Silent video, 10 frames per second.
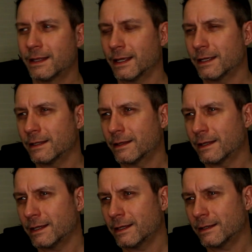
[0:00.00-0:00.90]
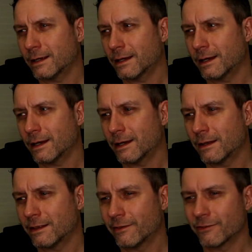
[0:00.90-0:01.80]
The
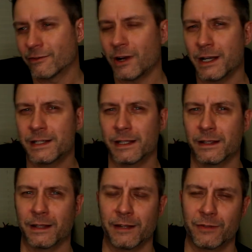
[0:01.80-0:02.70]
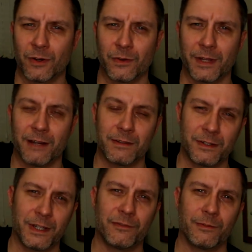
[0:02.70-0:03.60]
variety that they've got there in
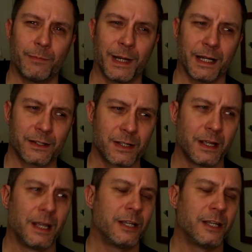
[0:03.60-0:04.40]
the different packs.